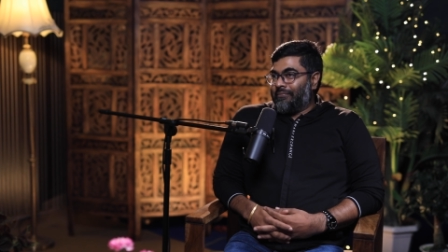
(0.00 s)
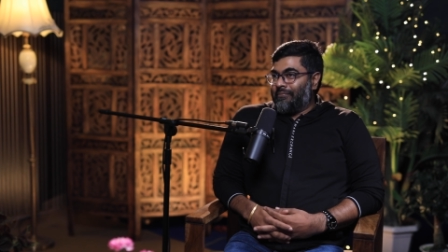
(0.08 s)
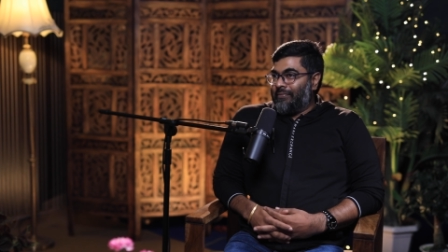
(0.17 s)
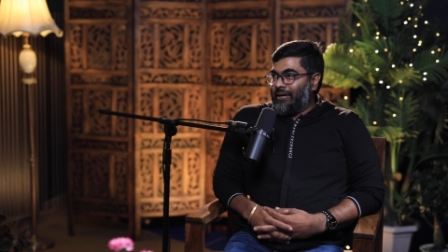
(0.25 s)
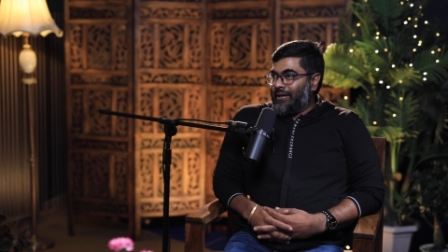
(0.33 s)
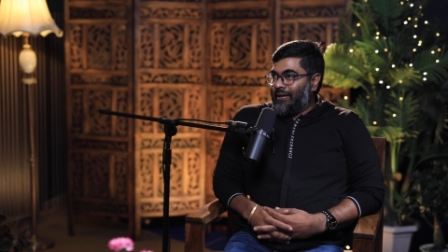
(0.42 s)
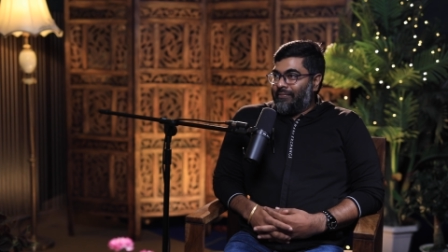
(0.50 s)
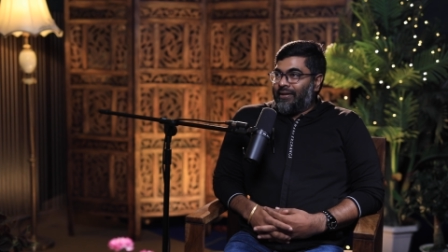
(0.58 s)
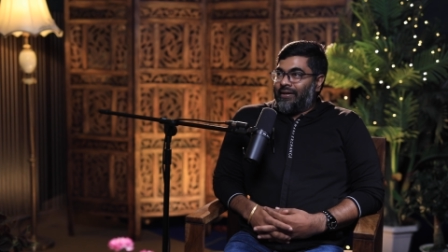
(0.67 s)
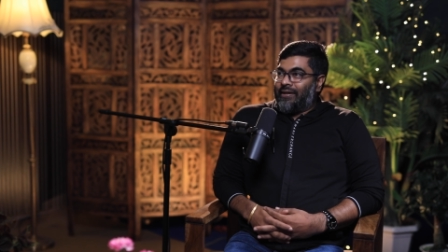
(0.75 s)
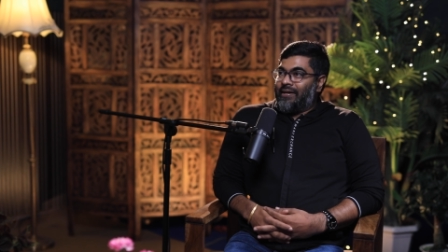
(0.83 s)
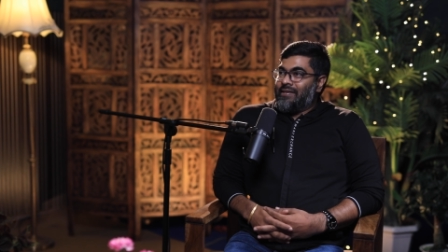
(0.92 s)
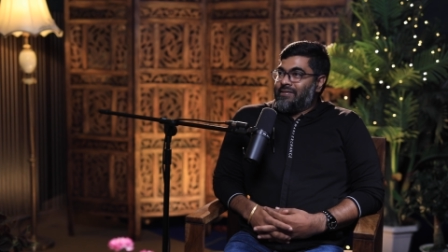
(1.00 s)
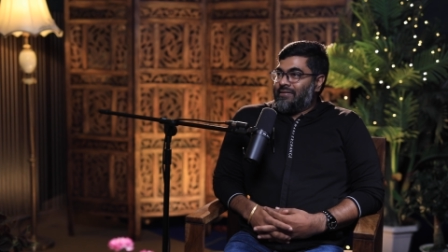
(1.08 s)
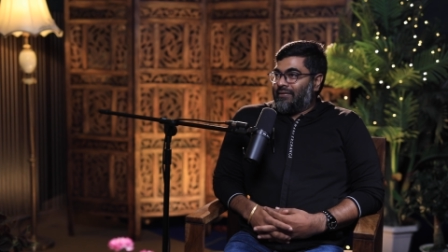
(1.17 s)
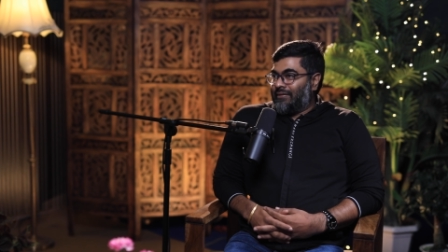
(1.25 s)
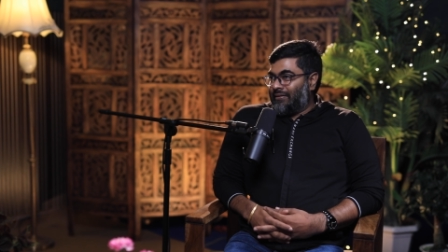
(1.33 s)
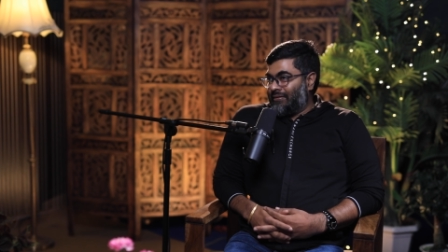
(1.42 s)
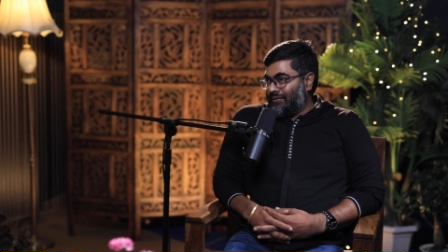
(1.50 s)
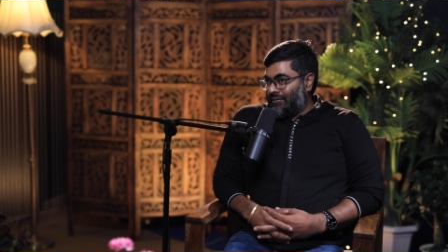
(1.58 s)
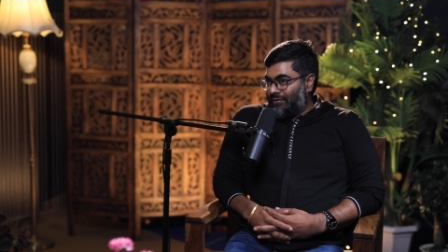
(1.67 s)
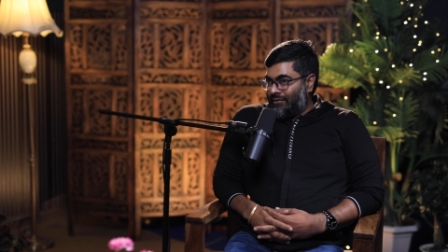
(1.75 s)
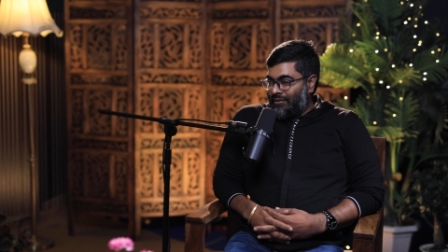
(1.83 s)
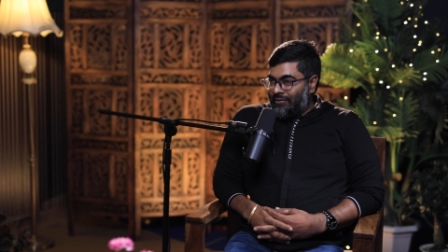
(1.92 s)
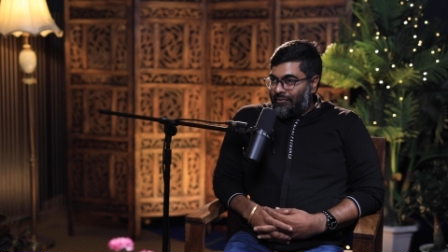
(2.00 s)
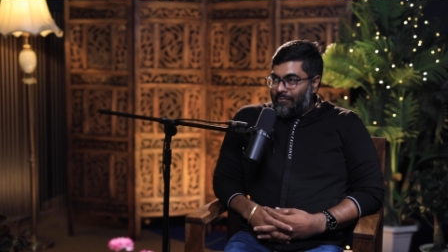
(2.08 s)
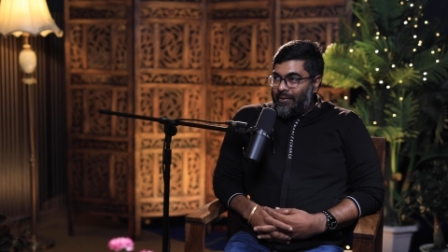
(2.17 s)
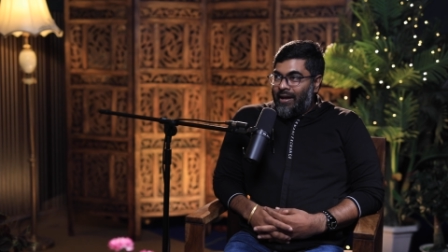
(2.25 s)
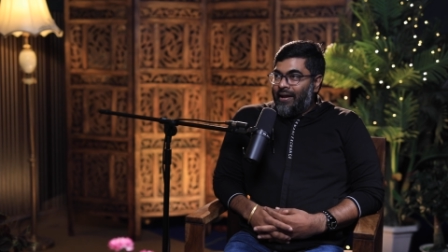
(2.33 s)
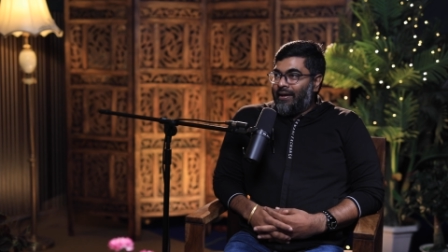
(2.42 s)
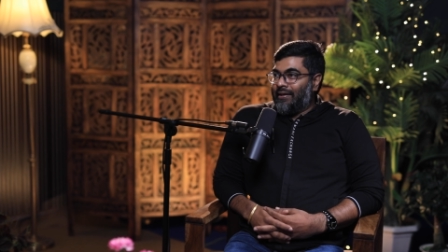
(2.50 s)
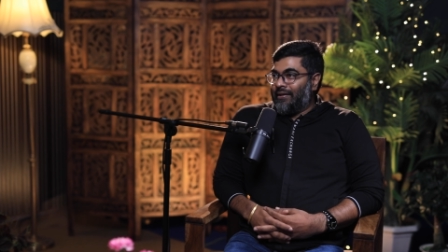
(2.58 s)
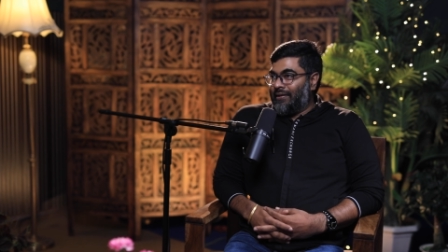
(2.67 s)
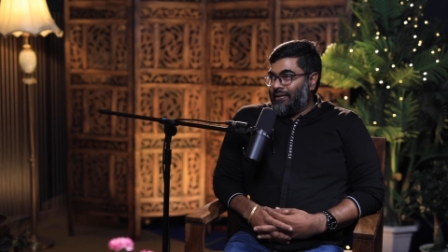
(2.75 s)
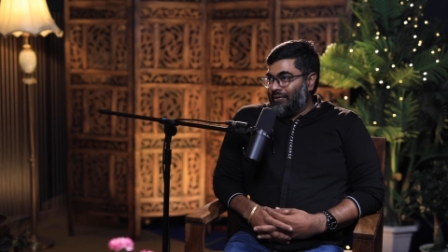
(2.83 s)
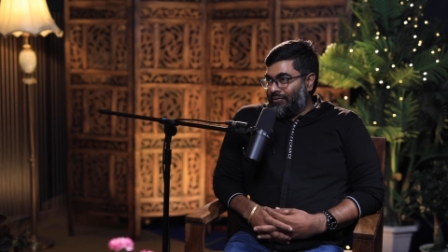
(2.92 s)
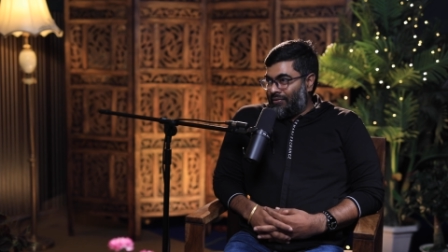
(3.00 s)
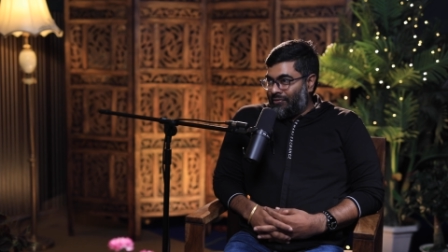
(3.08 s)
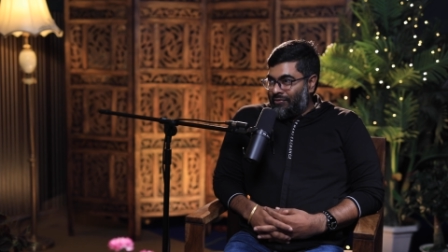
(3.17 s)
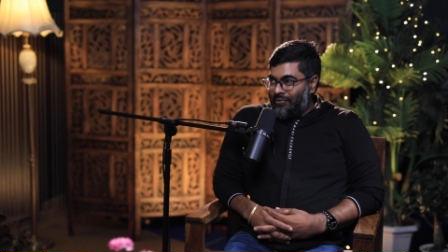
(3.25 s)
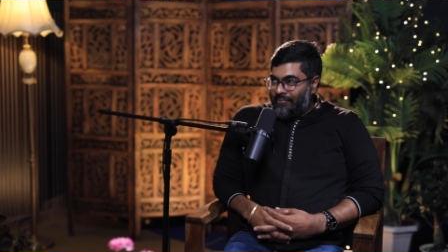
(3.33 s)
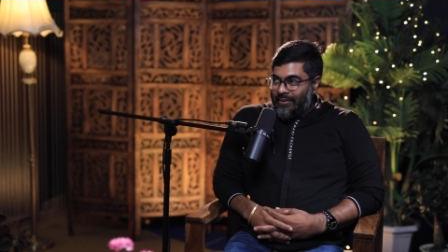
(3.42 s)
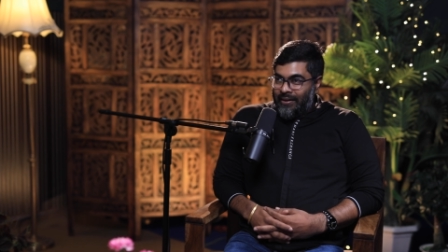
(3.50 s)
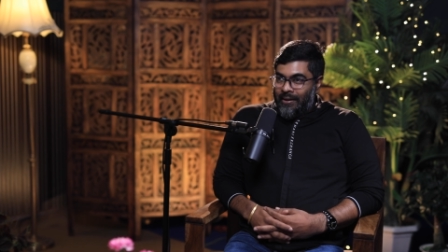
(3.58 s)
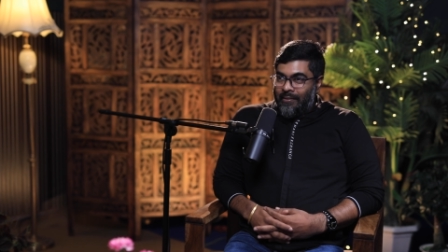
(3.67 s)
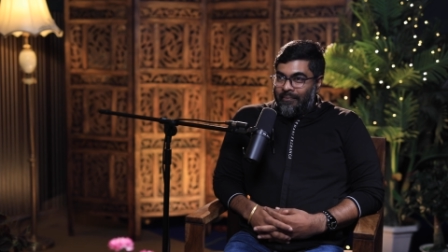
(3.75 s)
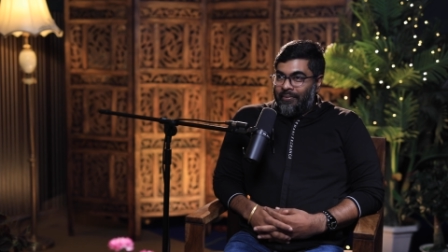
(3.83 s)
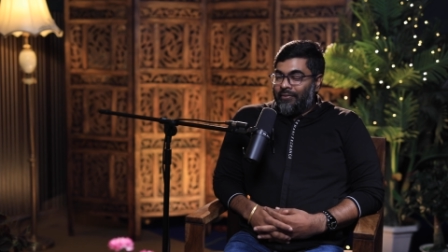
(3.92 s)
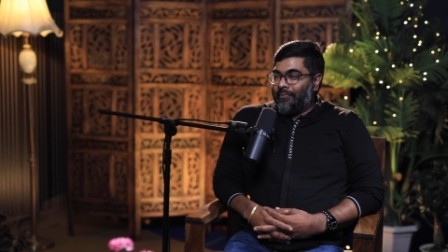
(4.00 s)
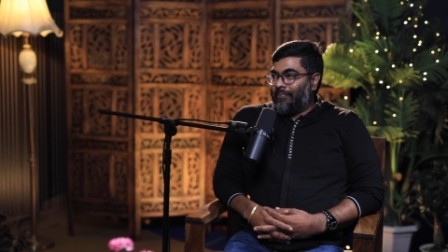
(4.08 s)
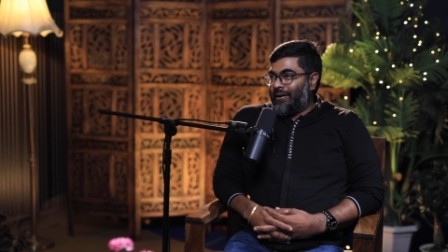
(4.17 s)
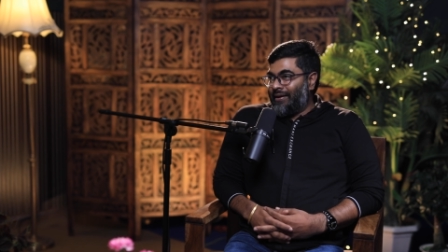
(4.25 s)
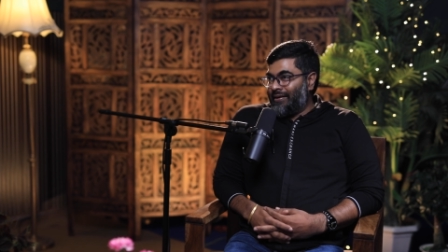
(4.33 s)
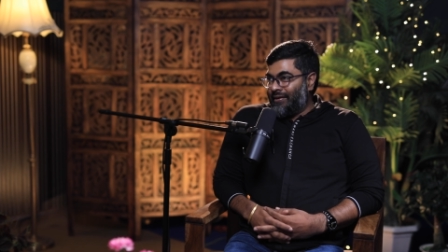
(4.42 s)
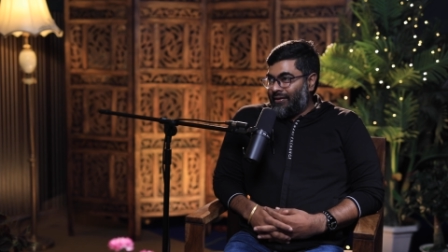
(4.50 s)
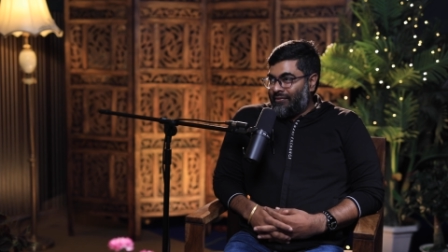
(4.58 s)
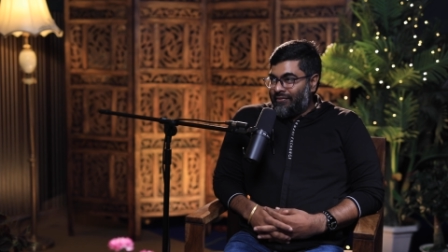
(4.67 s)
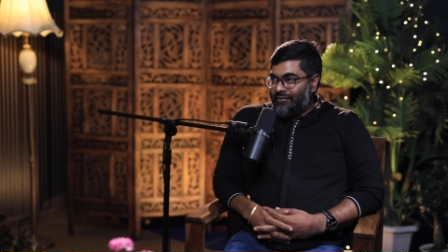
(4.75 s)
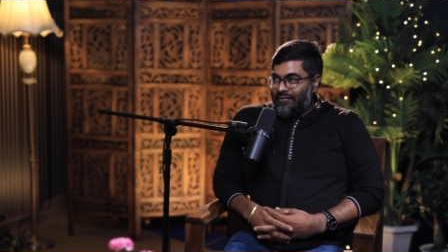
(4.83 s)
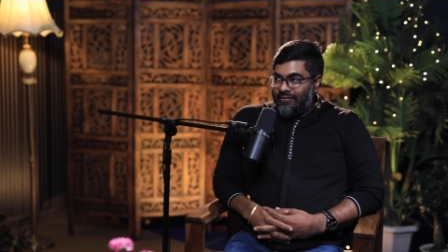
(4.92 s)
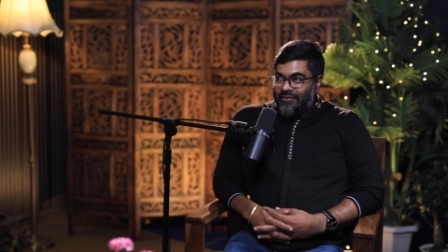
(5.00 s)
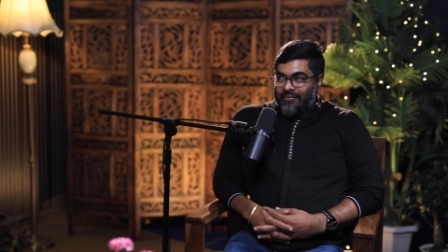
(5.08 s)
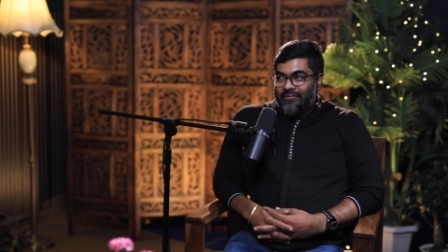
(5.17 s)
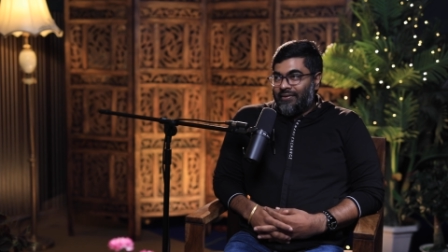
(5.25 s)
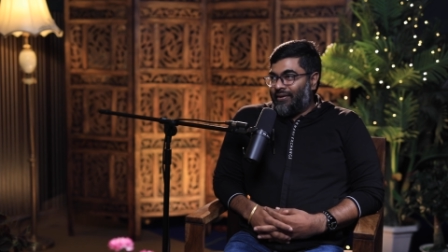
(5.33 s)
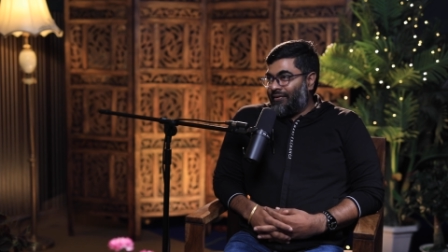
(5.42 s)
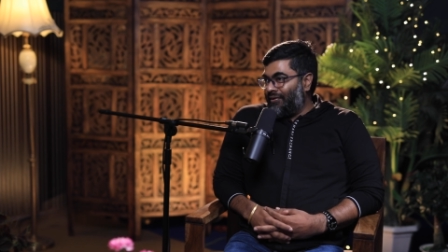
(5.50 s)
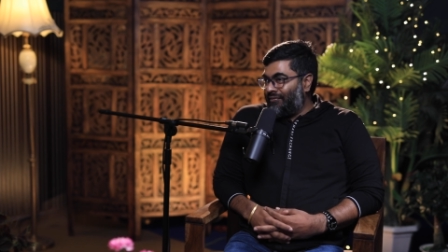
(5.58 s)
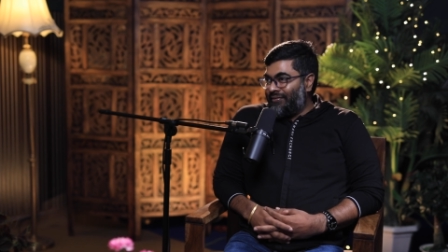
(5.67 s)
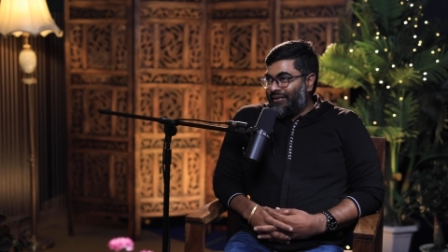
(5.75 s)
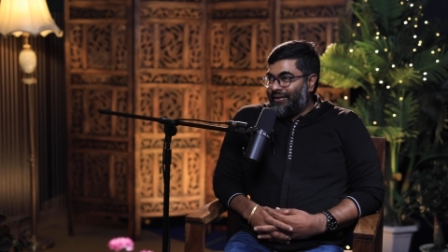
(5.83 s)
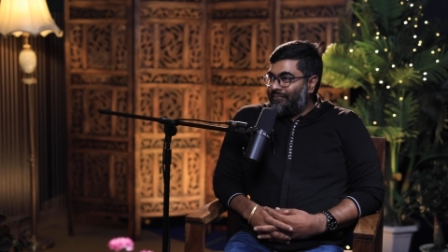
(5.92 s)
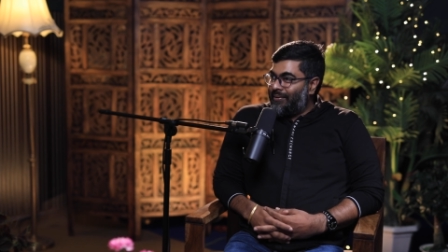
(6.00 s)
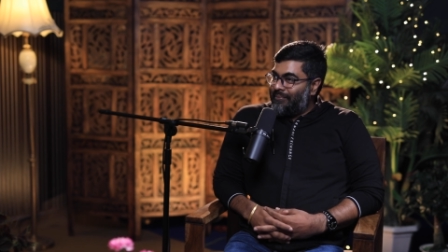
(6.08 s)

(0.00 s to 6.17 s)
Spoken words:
Building up that culture, or your planning, your roadmap, your partner ecosystems, and all of that.